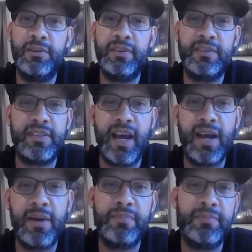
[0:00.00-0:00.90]

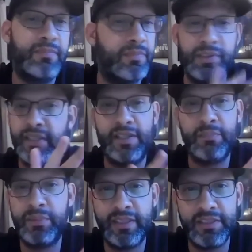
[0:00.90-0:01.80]
stop, we're going to
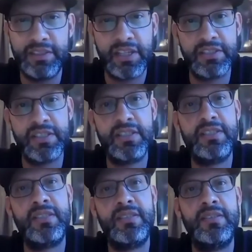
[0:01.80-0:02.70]
completely change
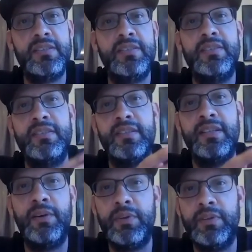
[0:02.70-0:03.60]
this,
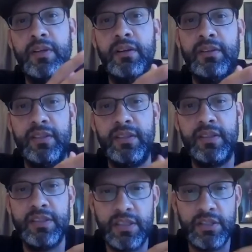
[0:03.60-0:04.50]
I'd
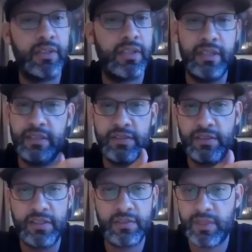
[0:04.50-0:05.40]
continue, and then it
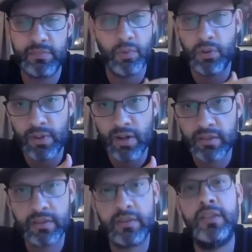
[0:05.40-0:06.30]
turned out to be more
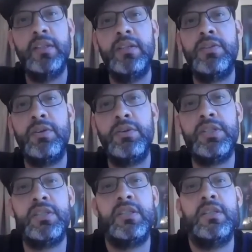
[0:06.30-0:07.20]
wrong. So it
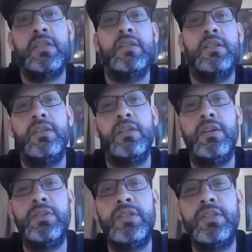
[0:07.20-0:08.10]
just one
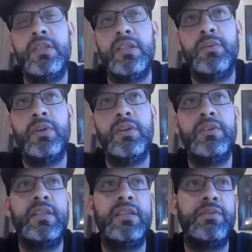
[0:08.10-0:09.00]
of
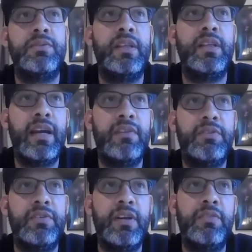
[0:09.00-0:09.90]
those things where like
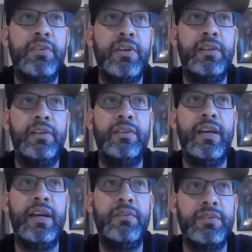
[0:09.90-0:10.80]
after I learned
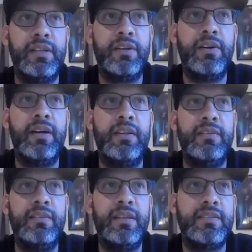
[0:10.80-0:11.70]
that, it was like, all right,
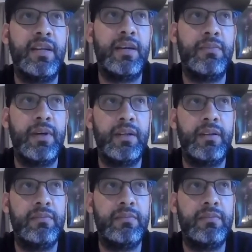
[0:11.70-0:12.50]
next time I